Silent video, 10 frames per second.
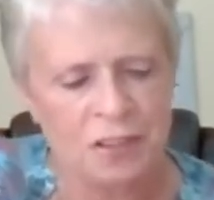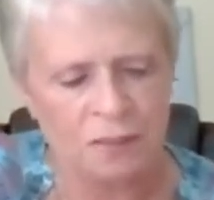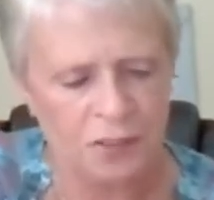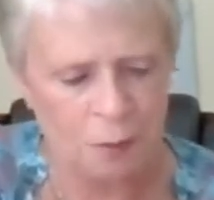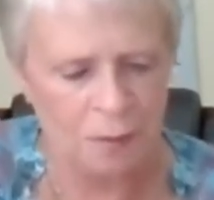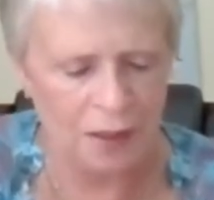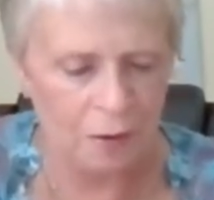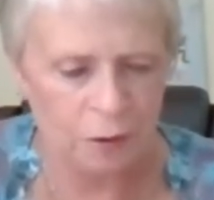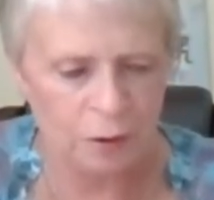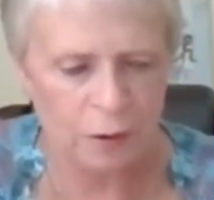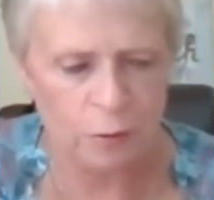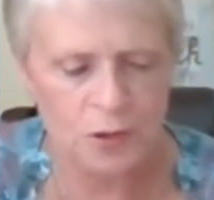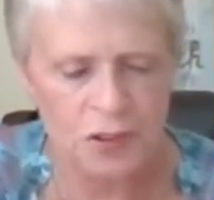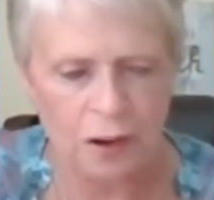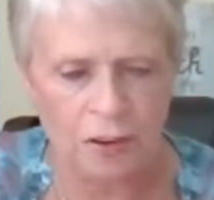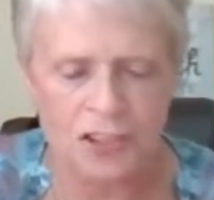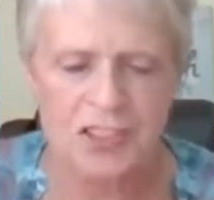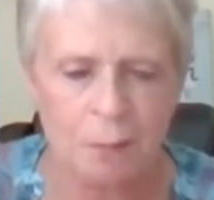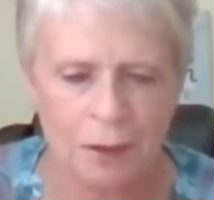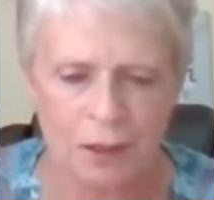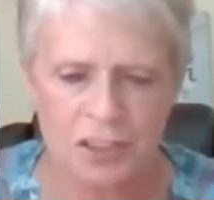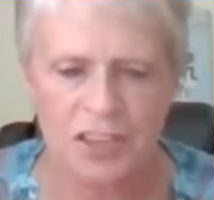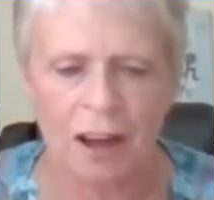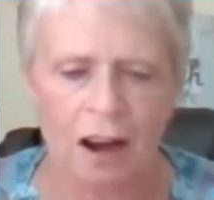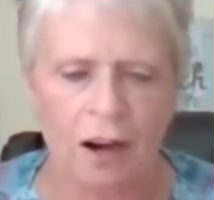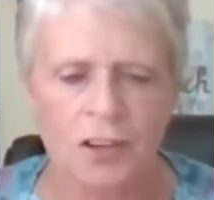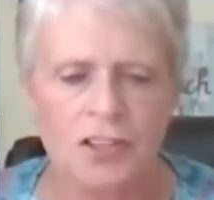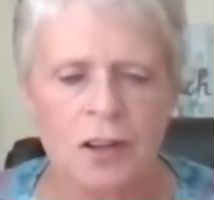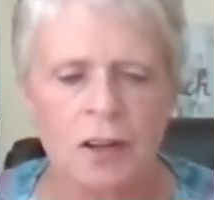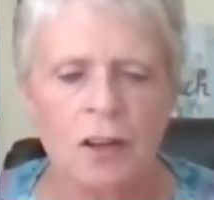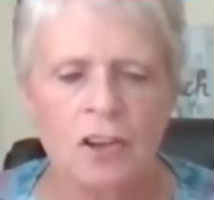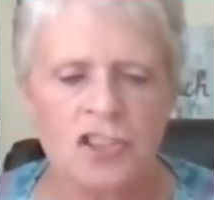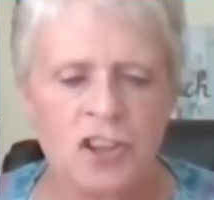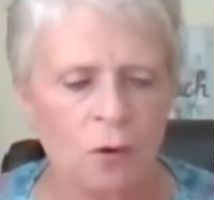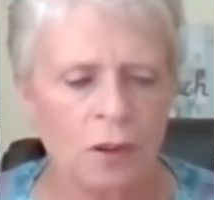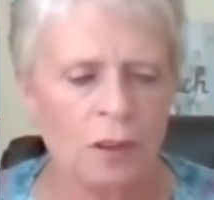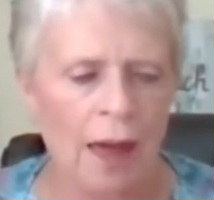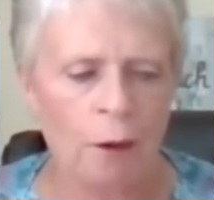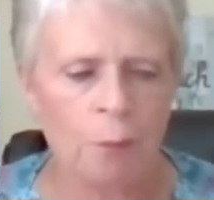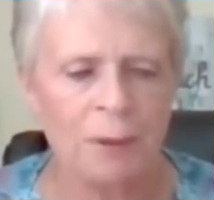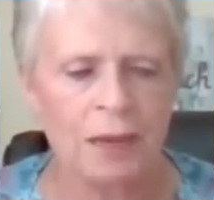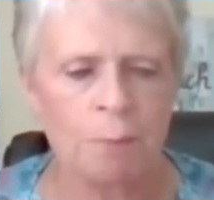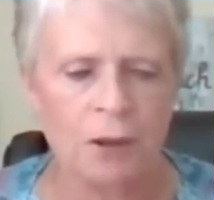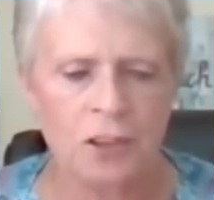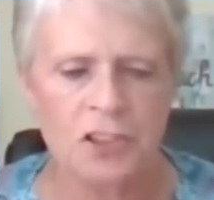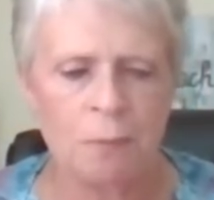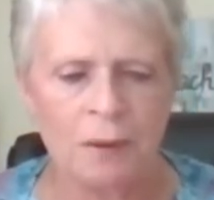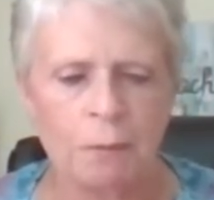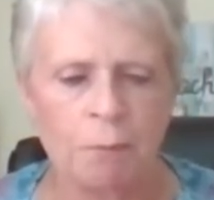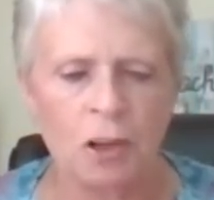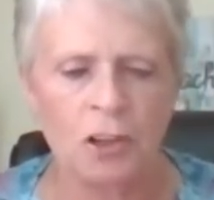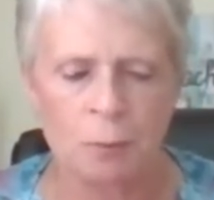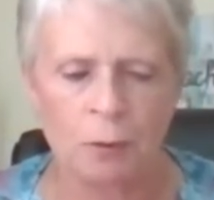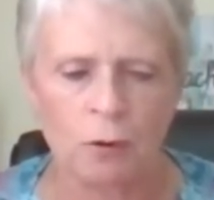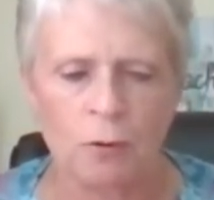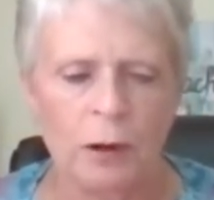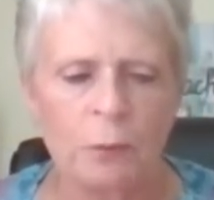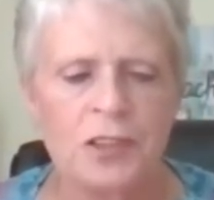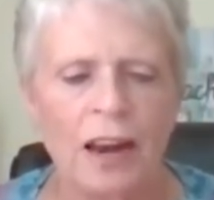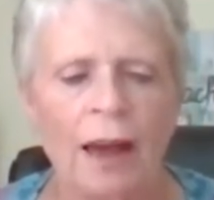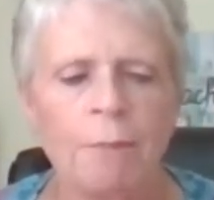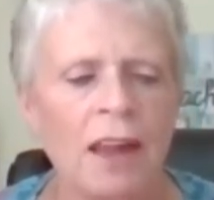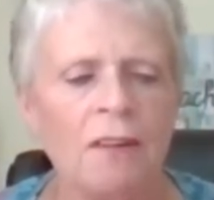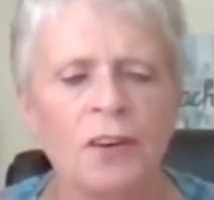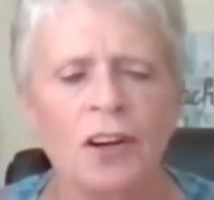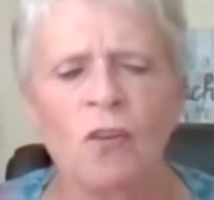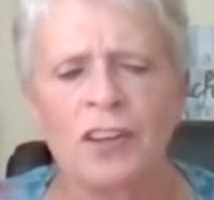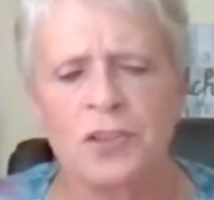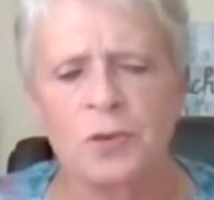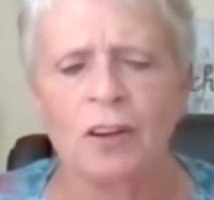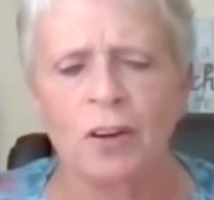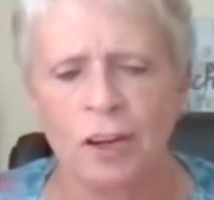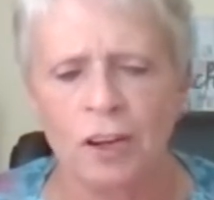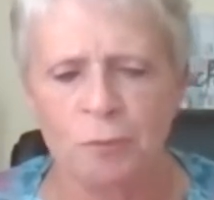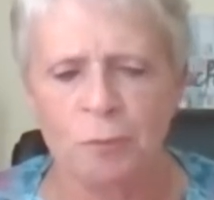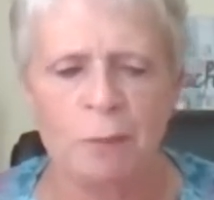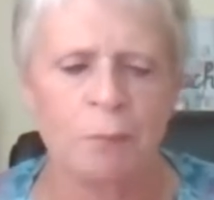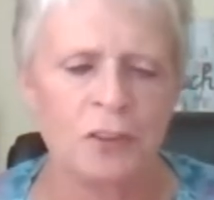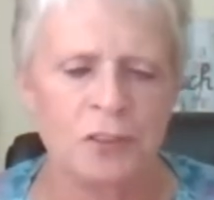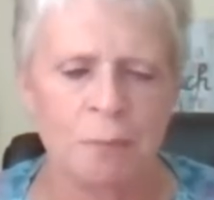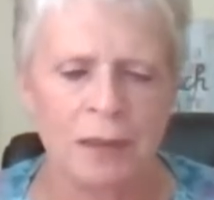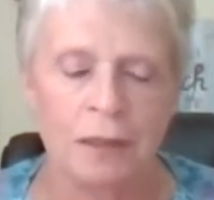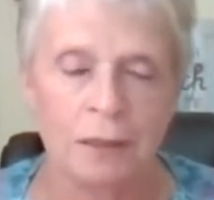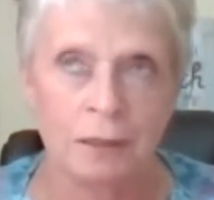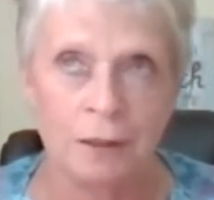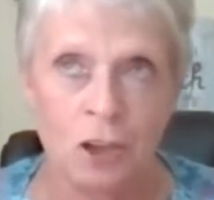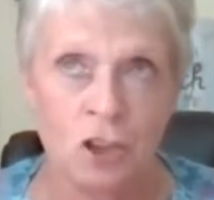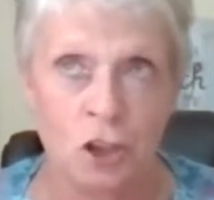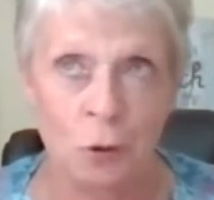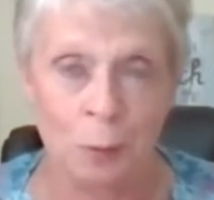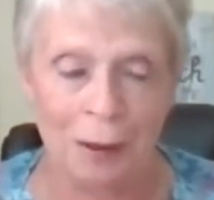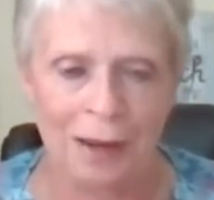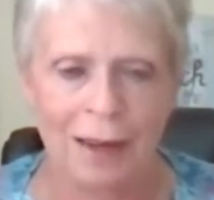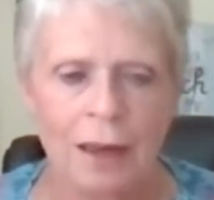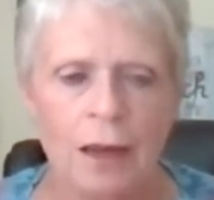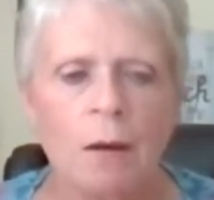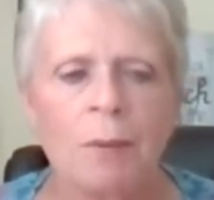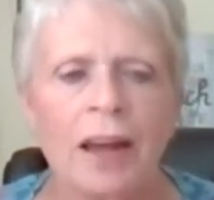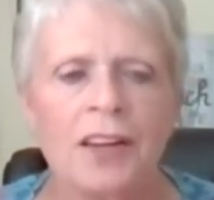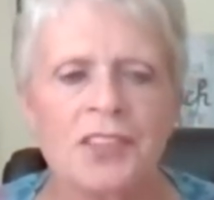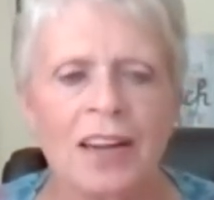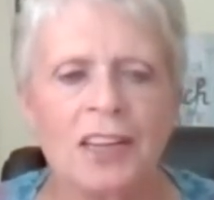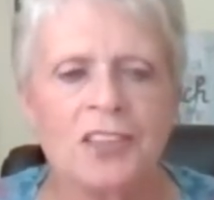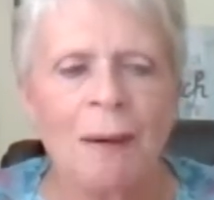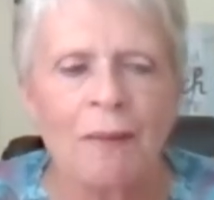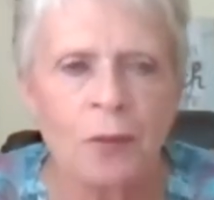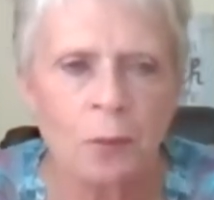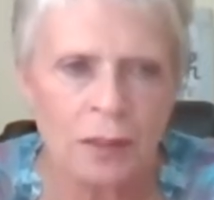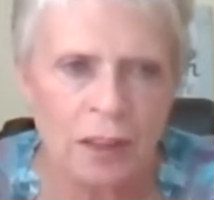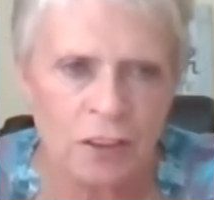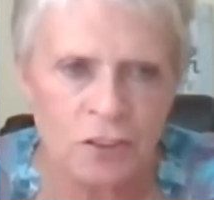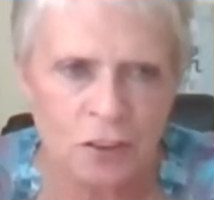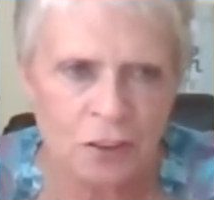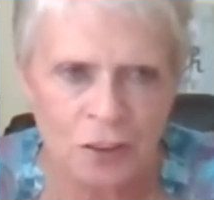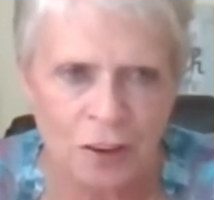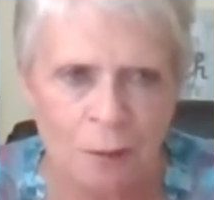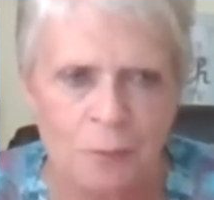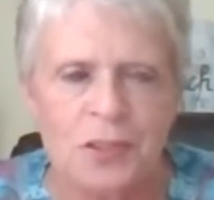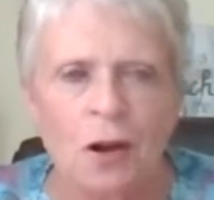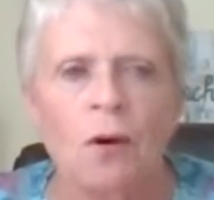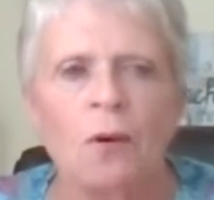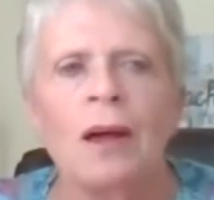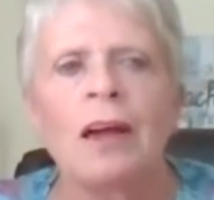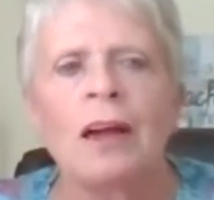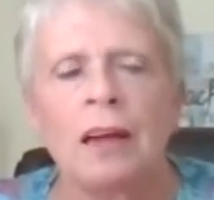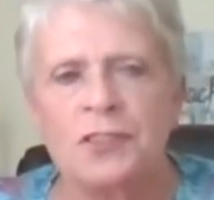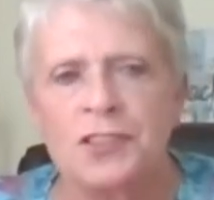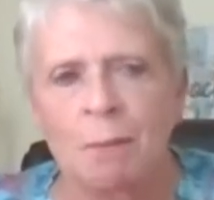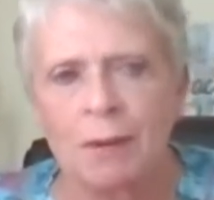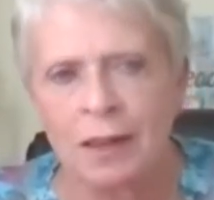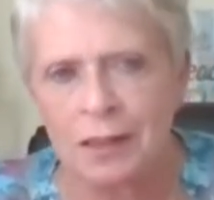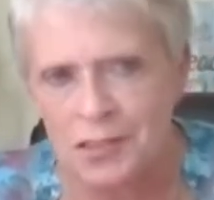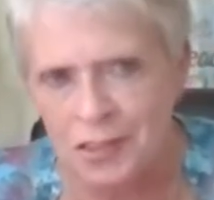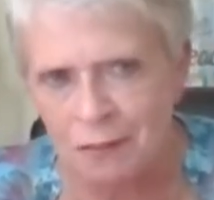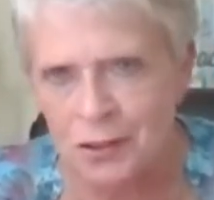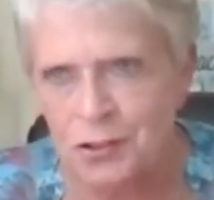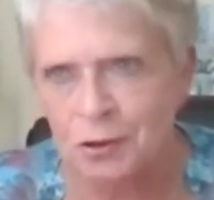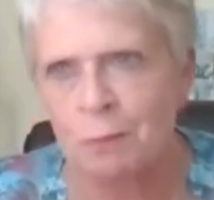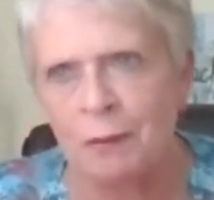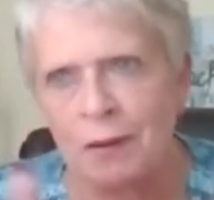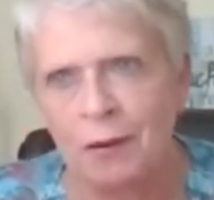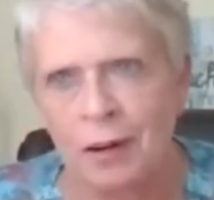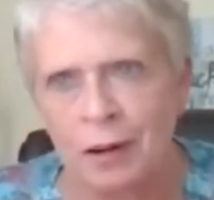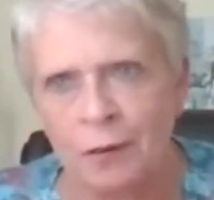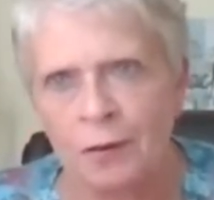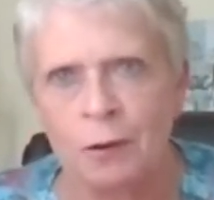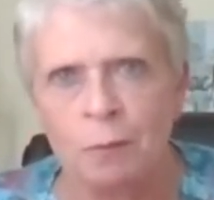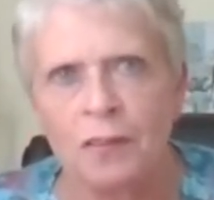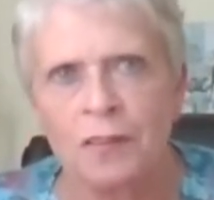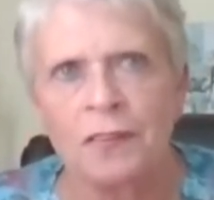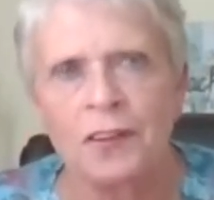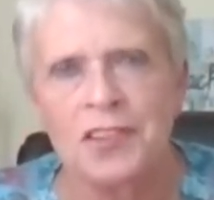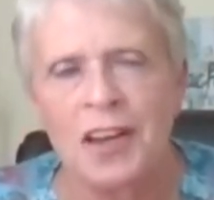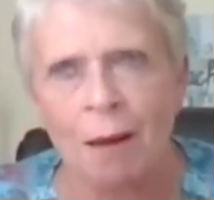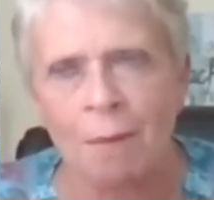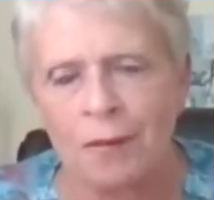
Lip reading: some of the other groups that are similar to ours don't allow people to be in multiple groups. And I'm never going to encourage people to be in too many, but I say it's about the relationship. So if somebody is in this group and they're in another group, the top